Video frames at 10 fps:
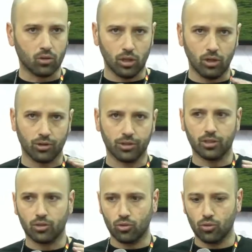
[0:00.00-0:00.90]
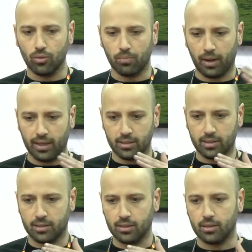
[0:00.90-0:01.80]
in order to
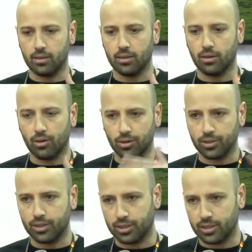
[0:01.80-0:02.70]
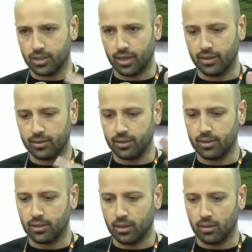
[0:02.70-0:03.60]
place orders and
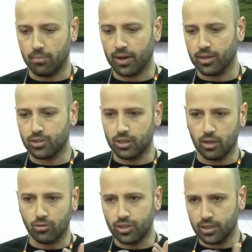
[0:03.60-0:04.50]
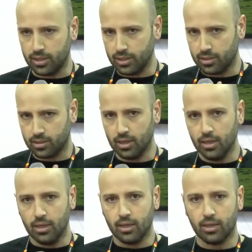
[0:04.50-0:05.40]
manage the logistics
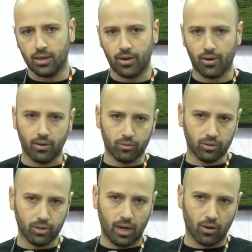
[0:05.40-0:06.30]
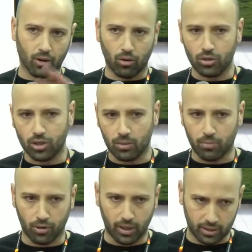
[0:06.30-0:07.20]
around agroecological
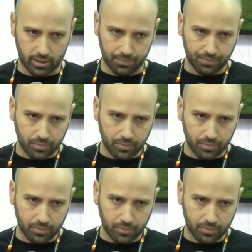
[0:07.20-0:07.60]
products.